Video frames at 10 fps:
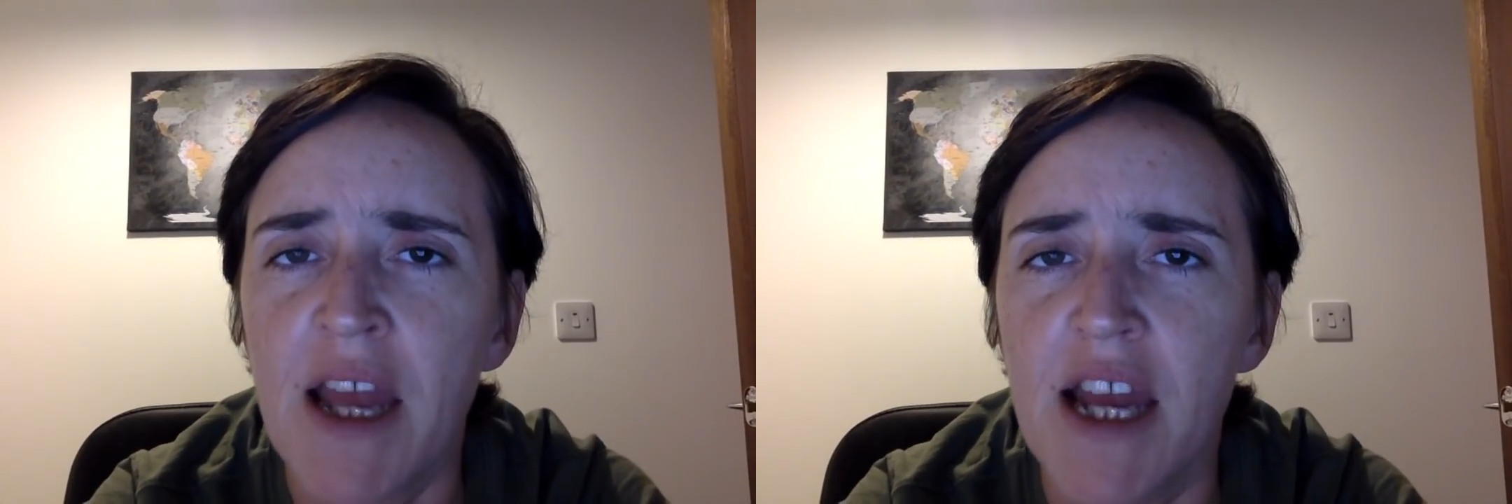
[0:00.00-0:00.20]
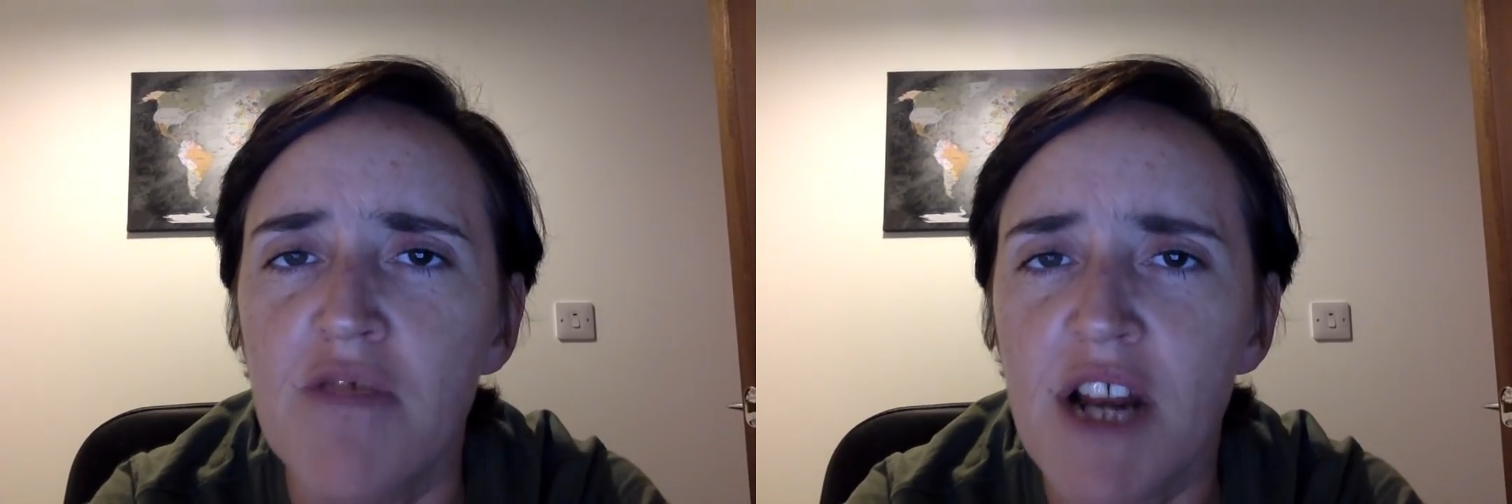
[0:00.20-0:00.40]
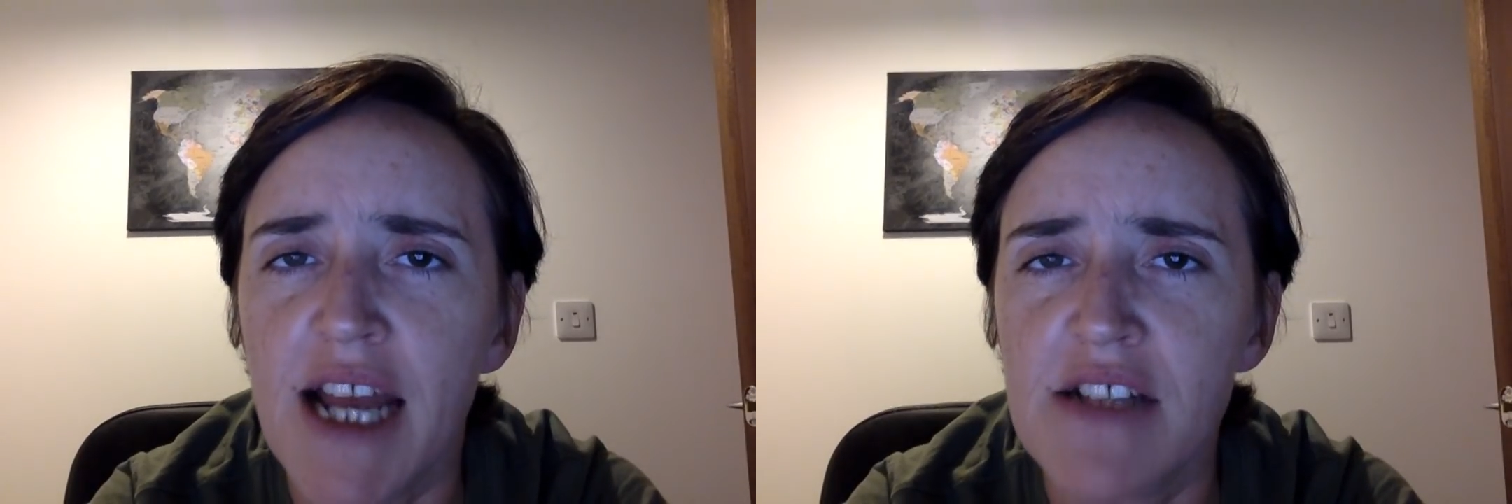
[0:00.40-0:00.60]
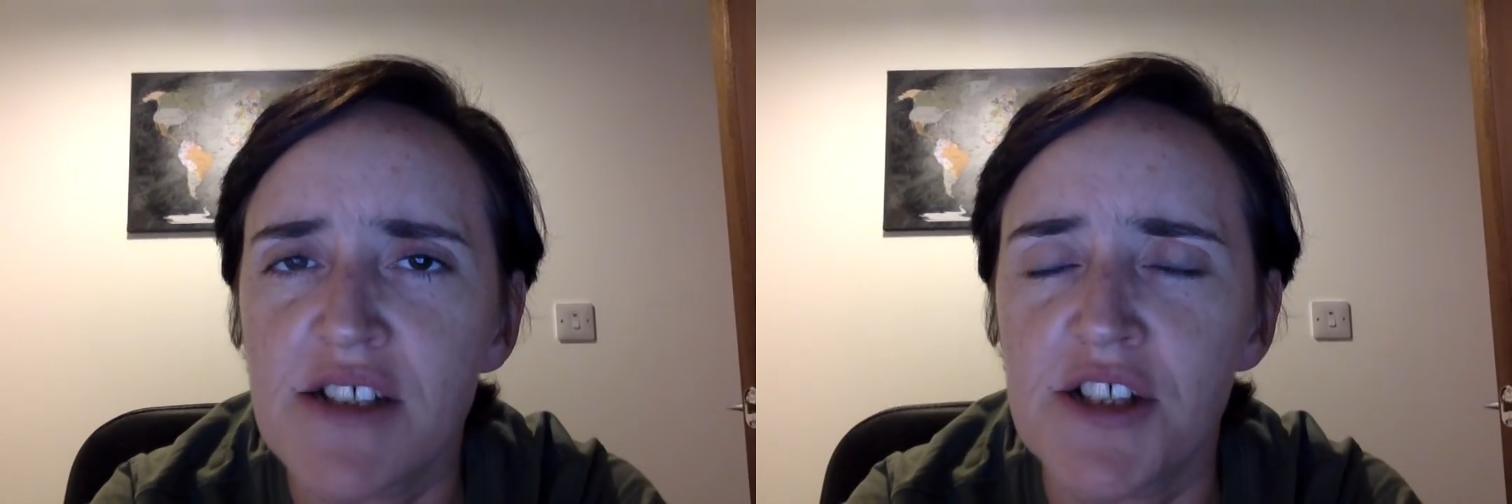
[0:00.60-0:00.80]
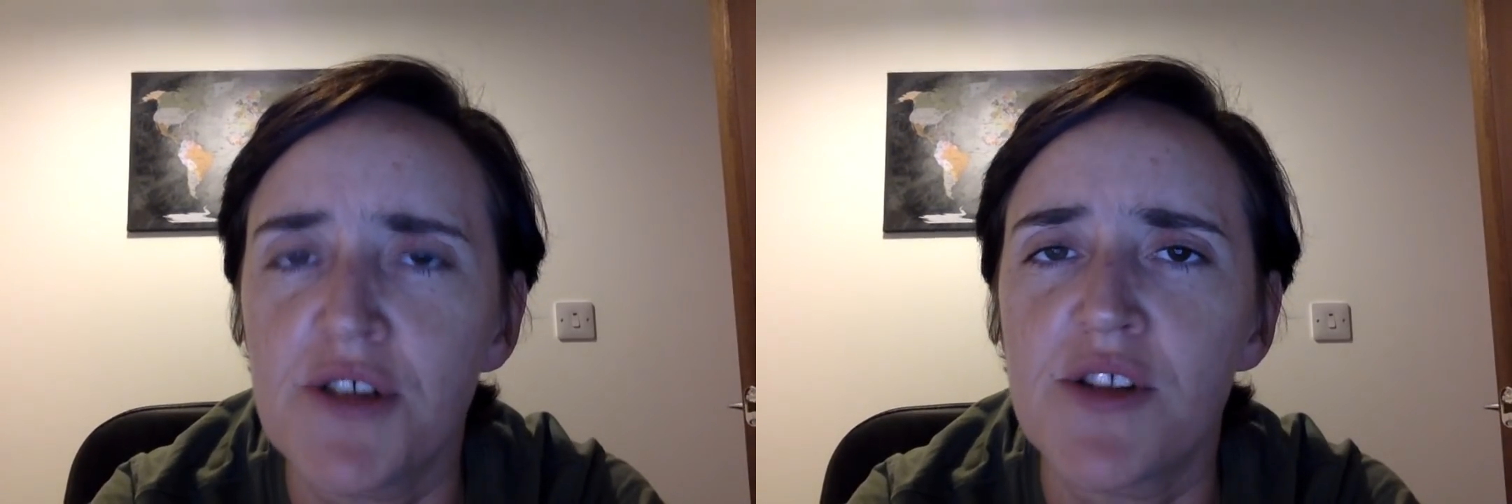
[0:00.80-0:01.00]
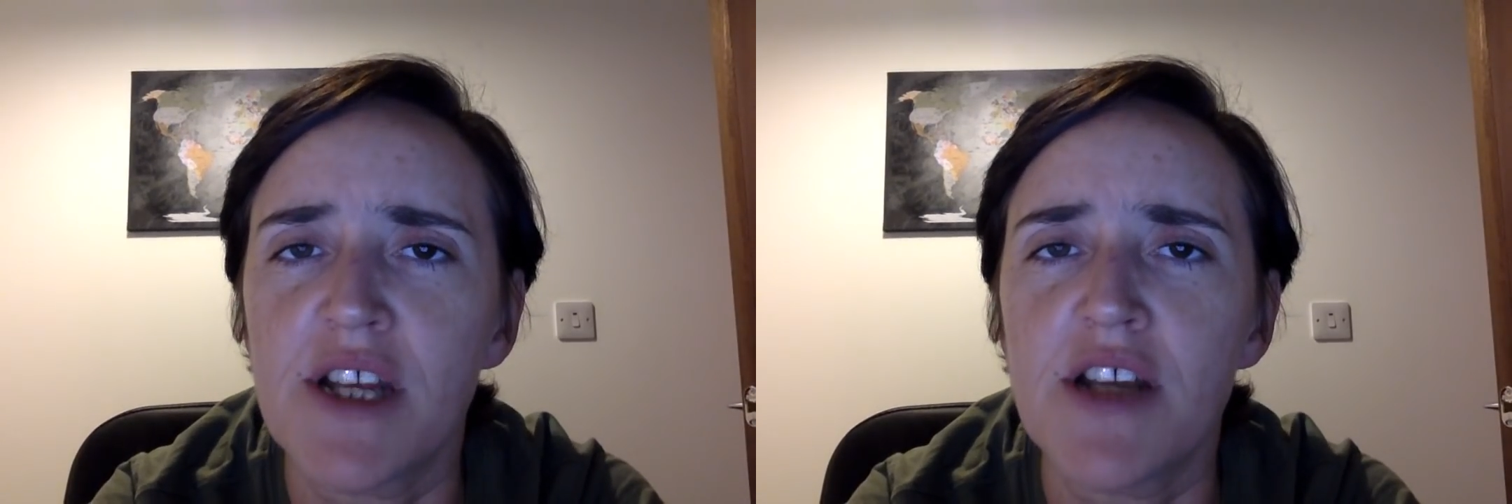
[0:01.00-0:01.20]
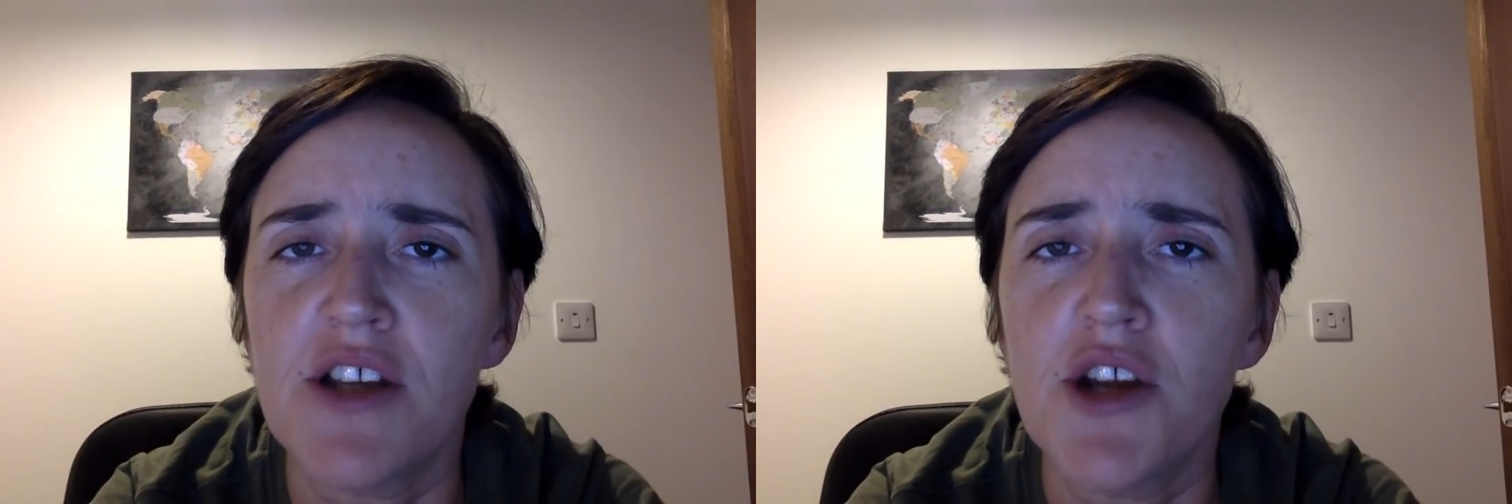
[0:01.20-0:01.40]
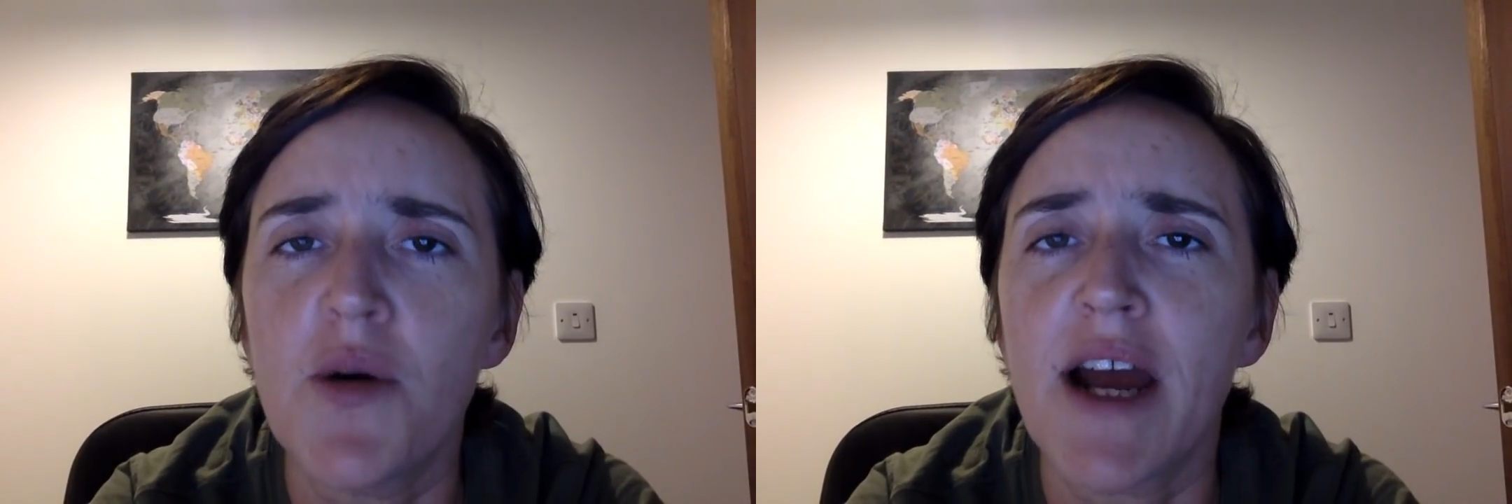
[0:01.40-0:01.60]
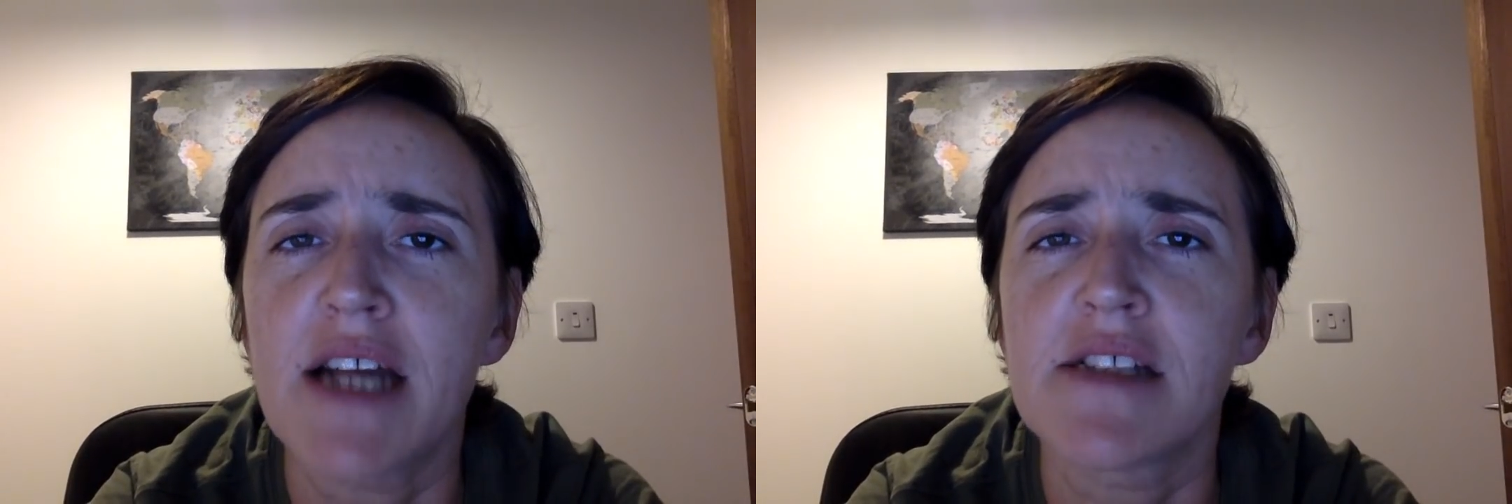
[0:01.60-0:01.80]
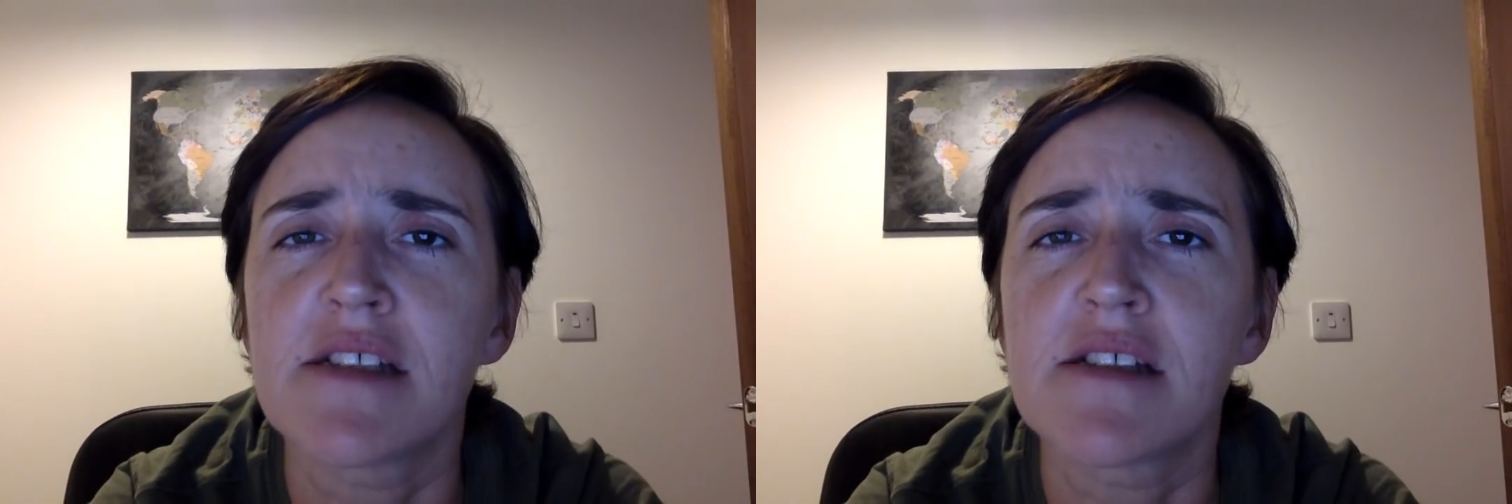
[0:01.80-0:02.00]
It relates to the
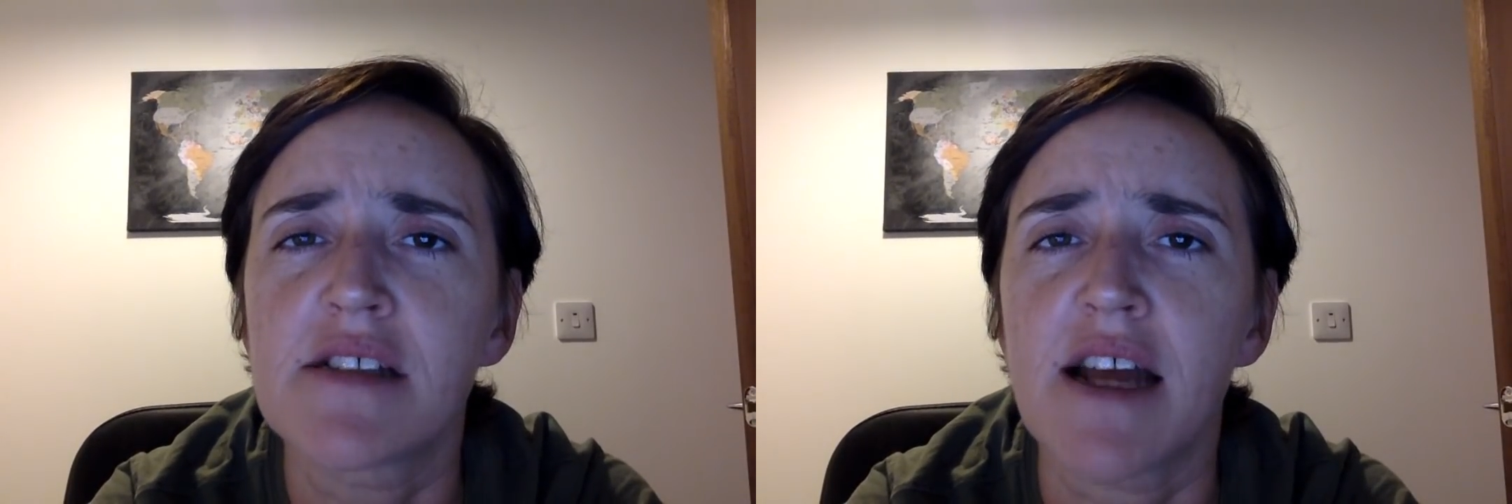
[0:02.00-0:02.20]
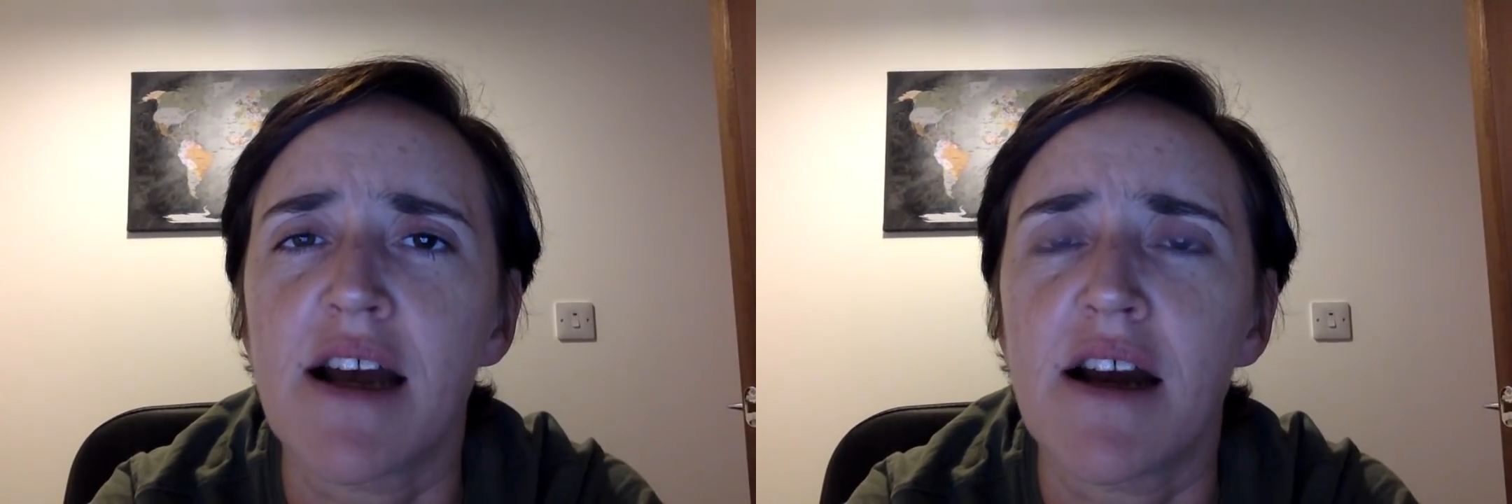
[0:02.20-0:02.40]
UN's